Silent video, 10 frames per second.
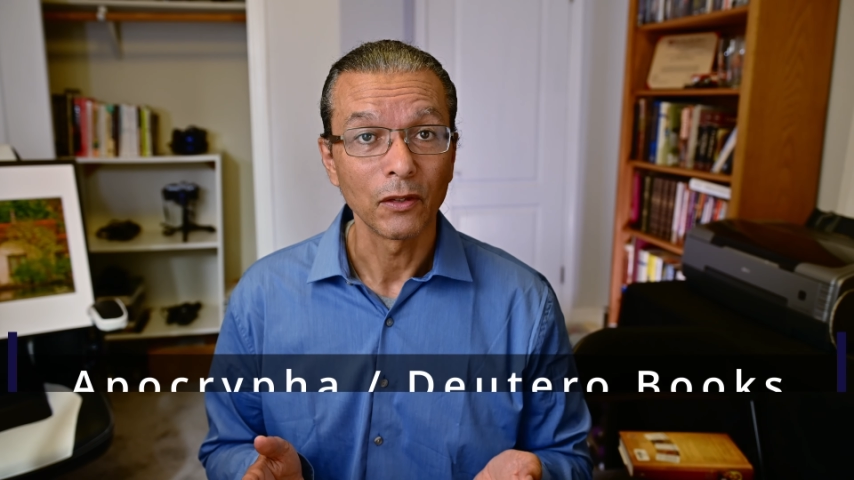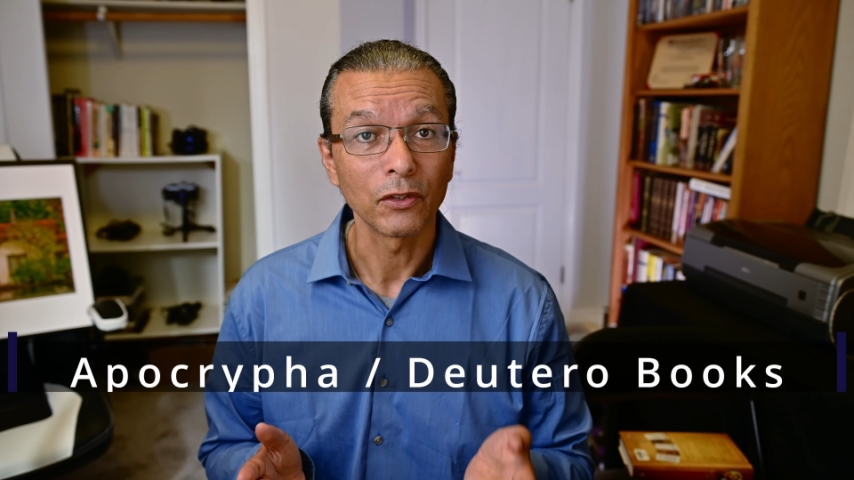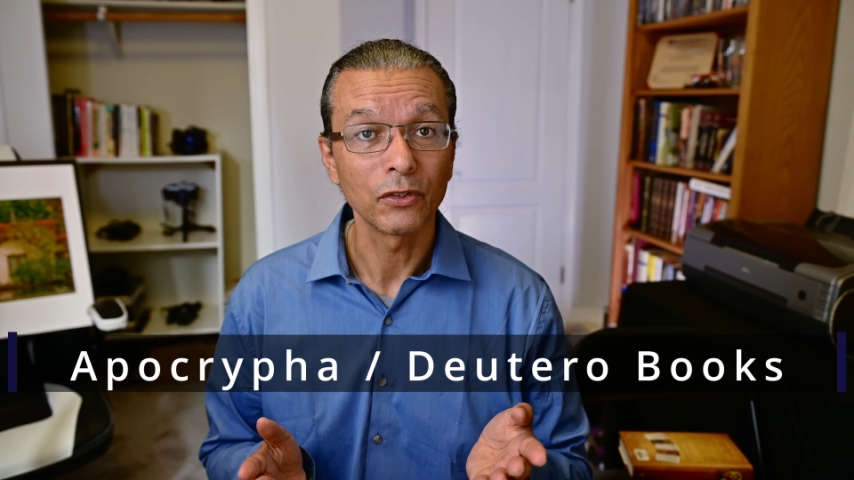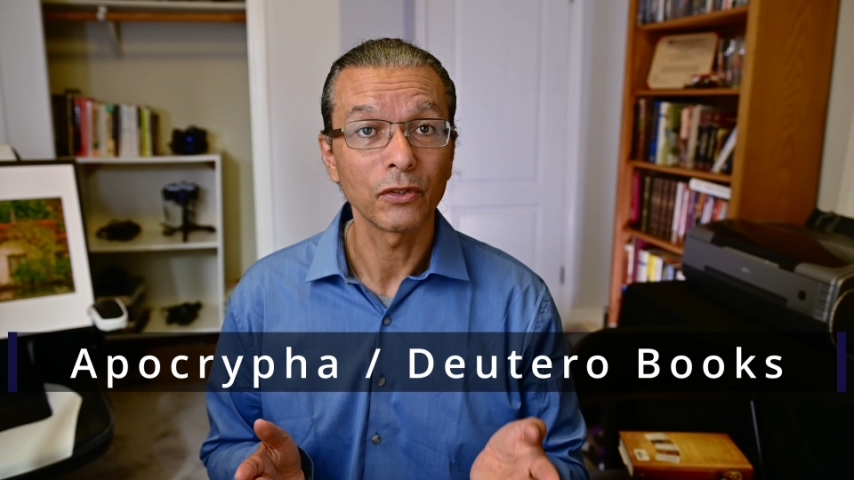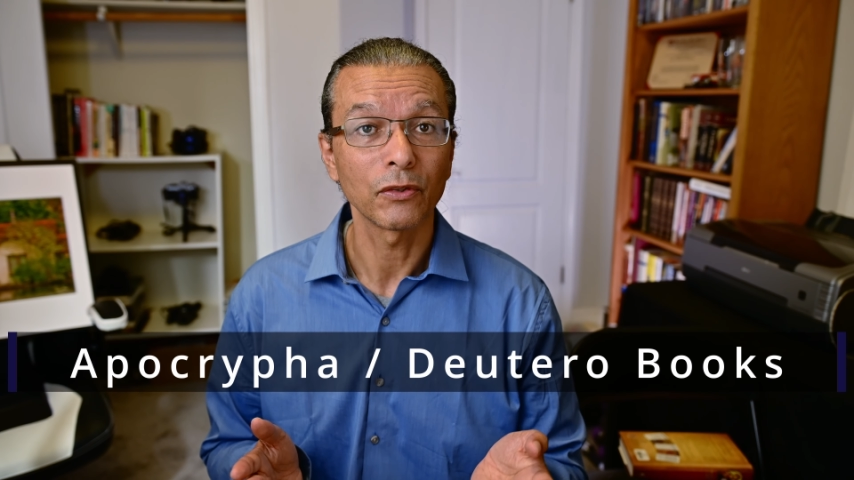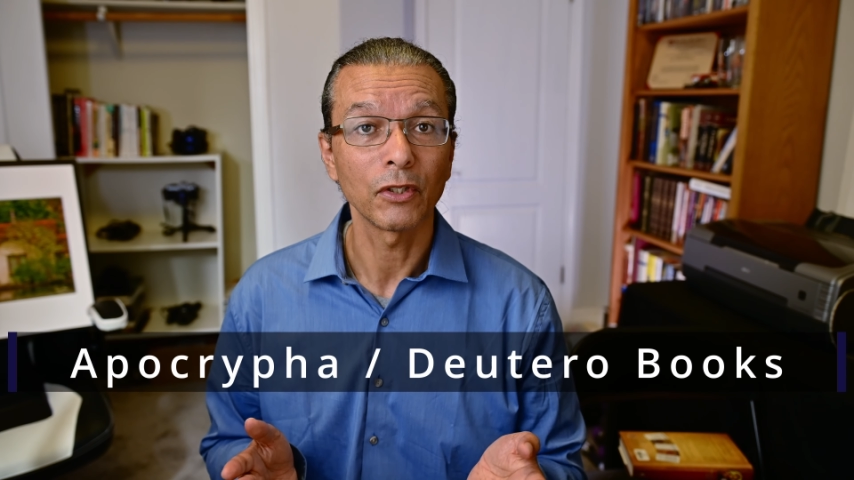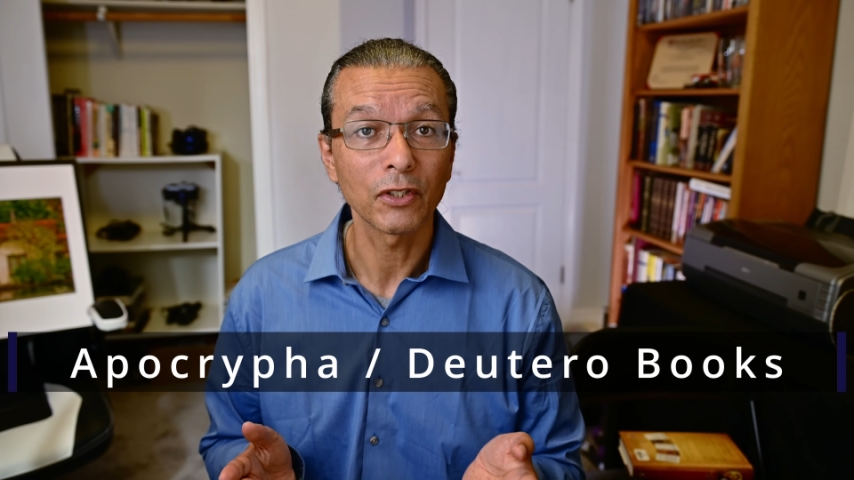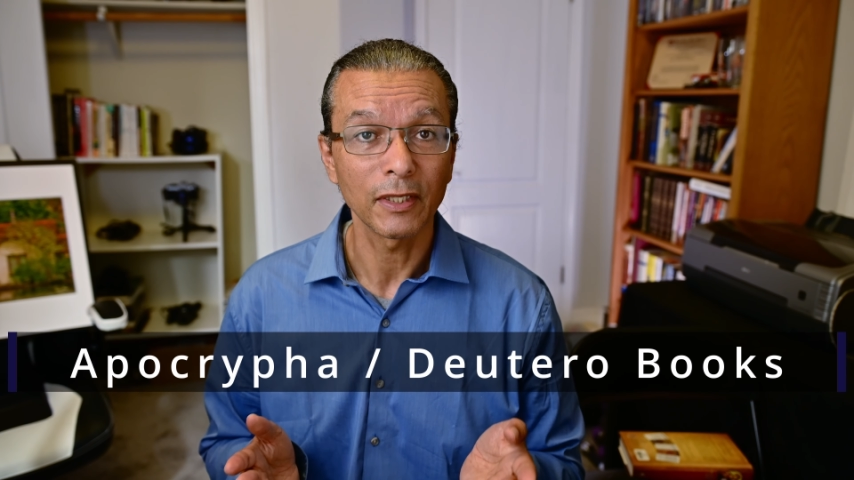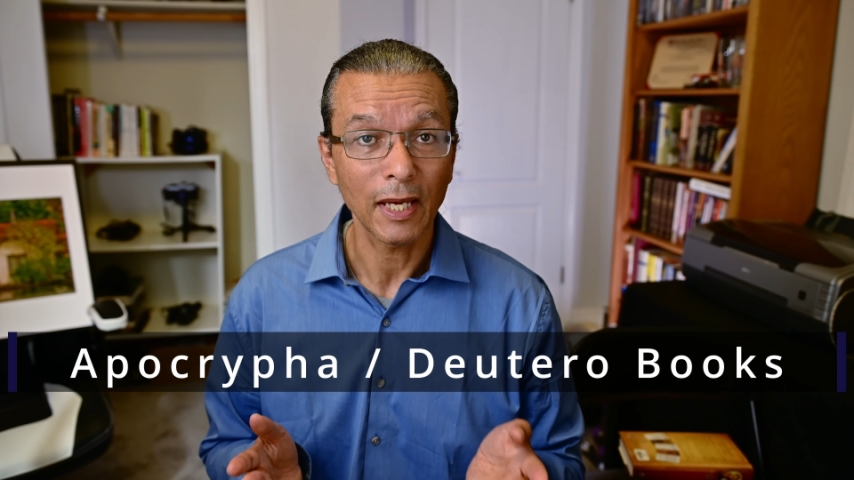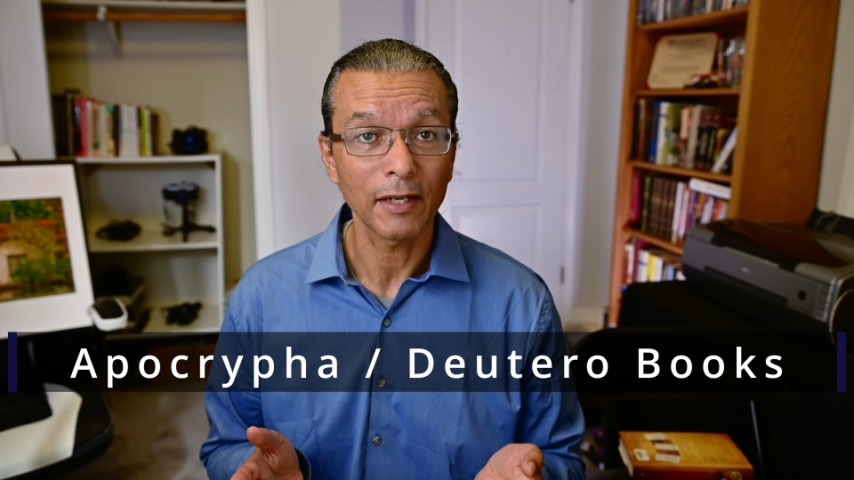or
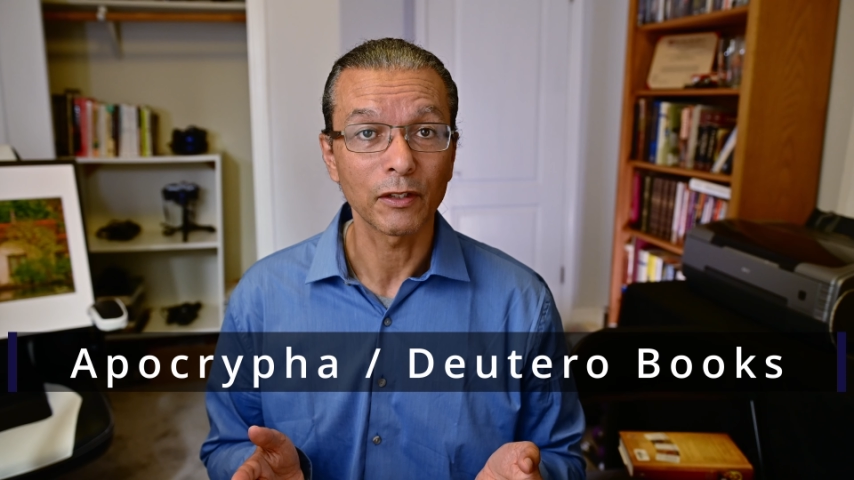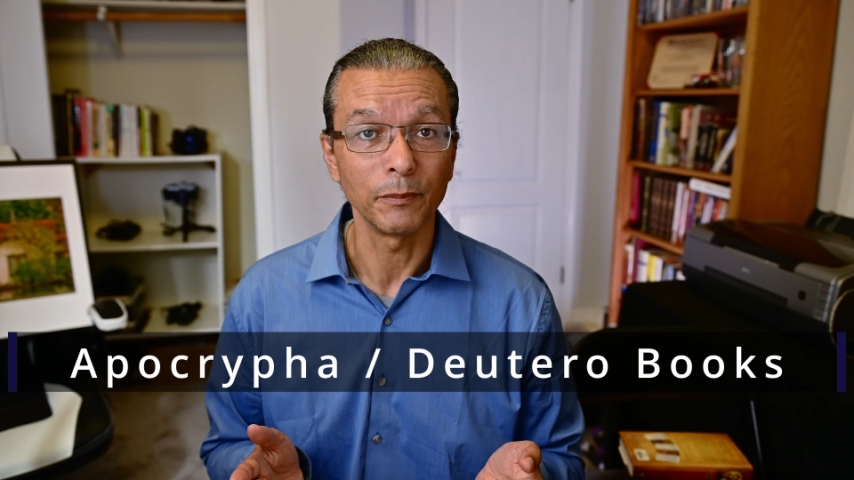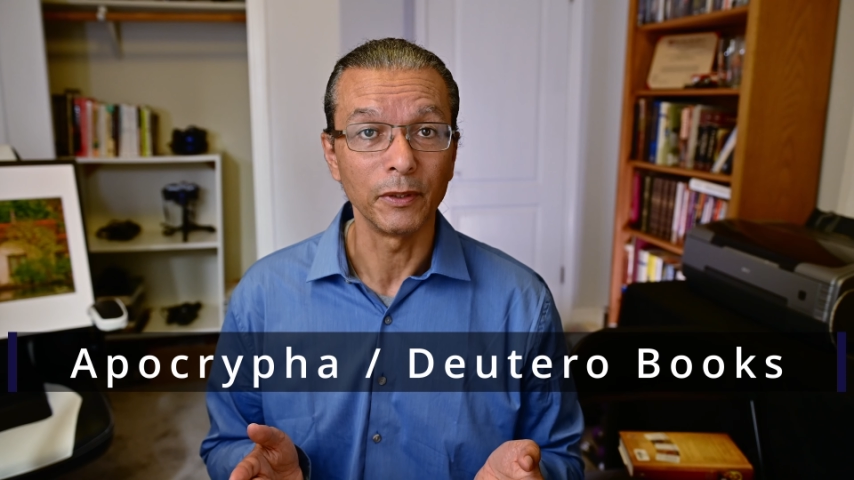Deuterocanonical